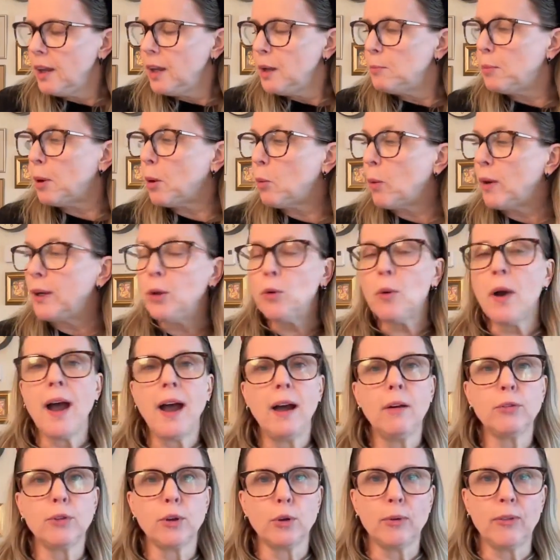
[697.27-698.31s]
But when you
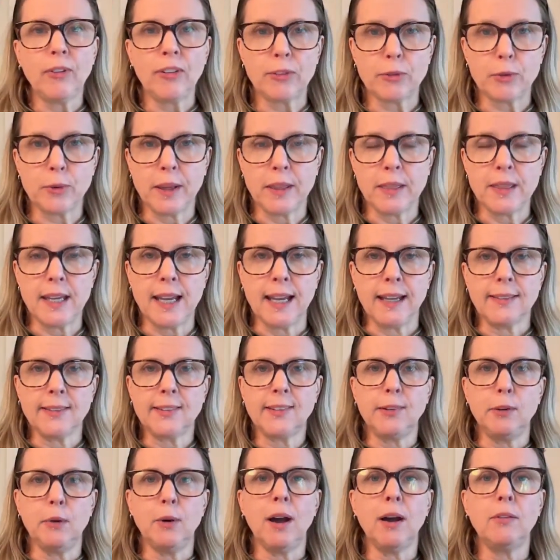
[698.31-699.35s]
have those three things,
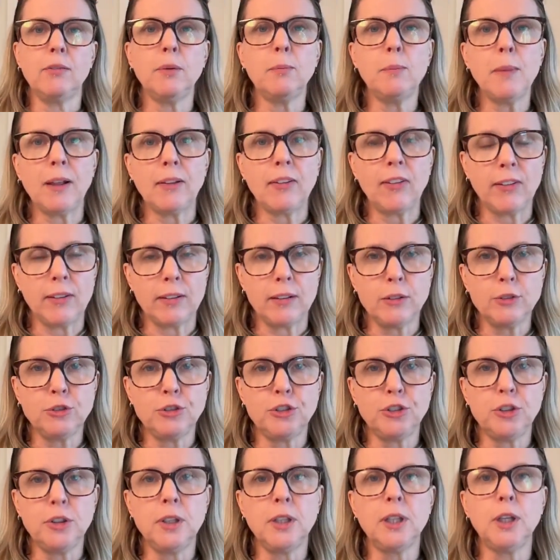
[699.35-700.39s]
you have a
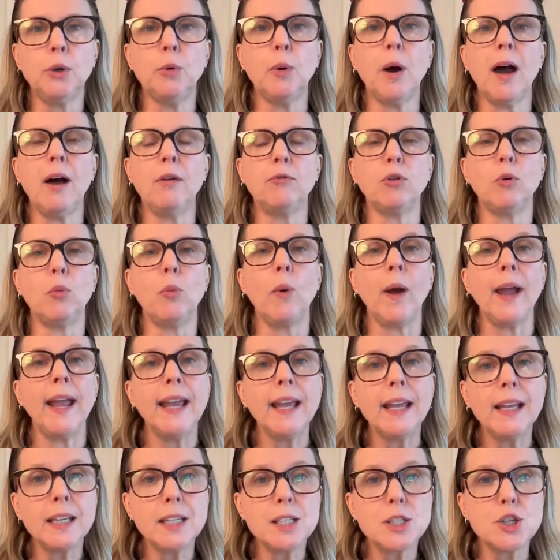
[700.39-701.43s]
message, you have a
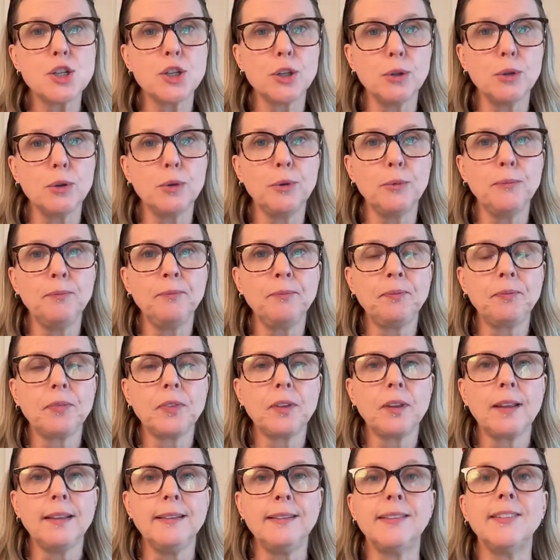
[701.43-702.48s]
way to
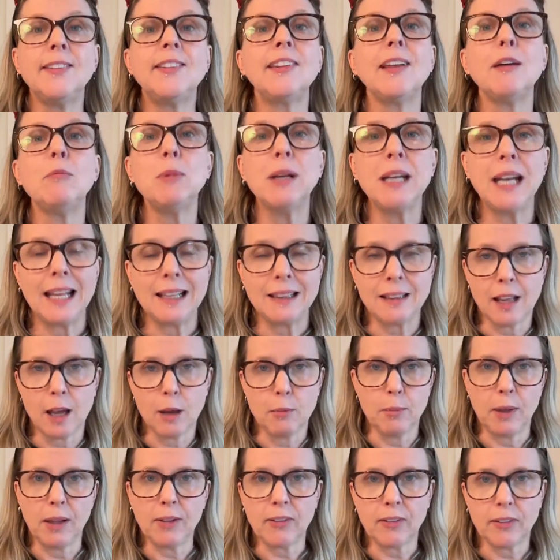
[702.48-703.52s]
disseminate that
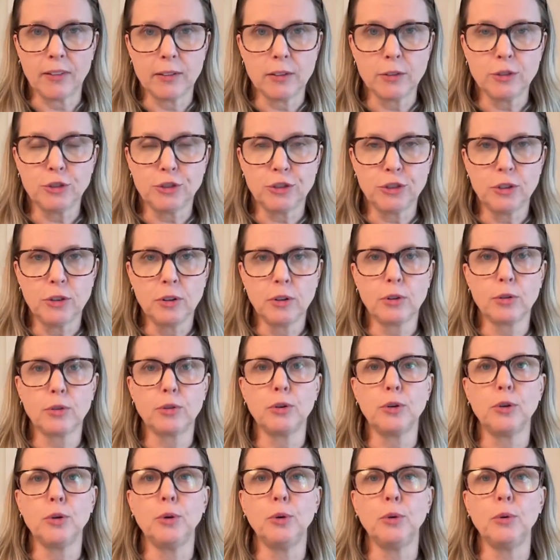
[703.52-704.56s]
message
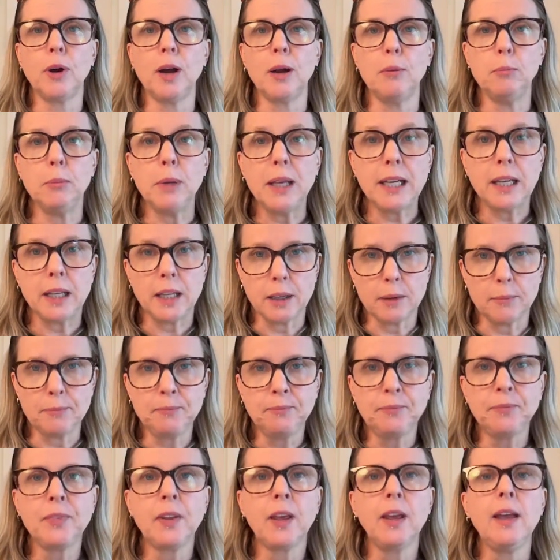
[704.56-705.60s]
through a medium,
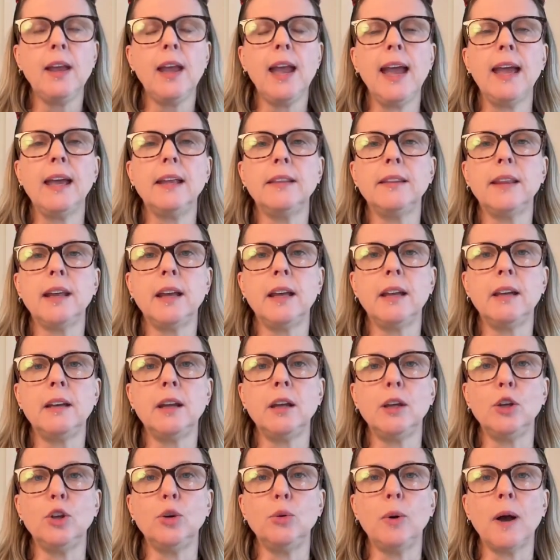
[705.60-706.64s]
and then
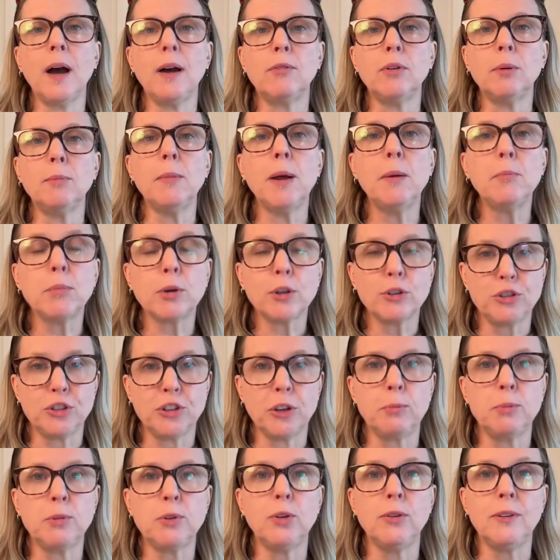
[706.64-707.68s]
you have a
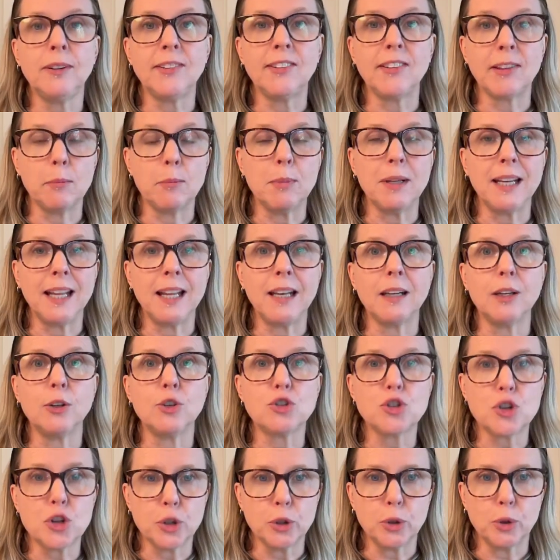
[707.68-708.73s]
membership to disseminate it
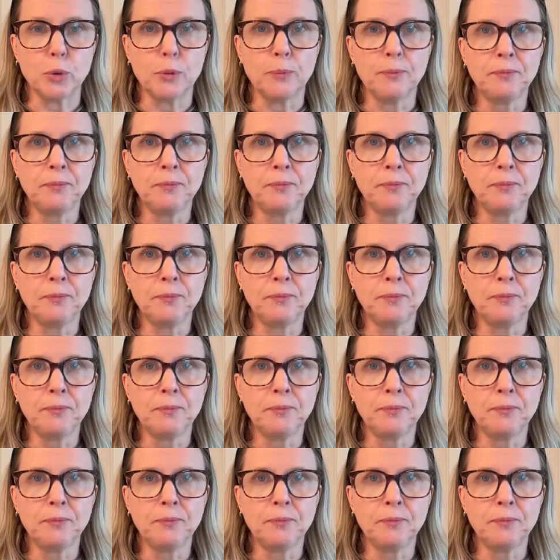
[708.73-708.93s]
to.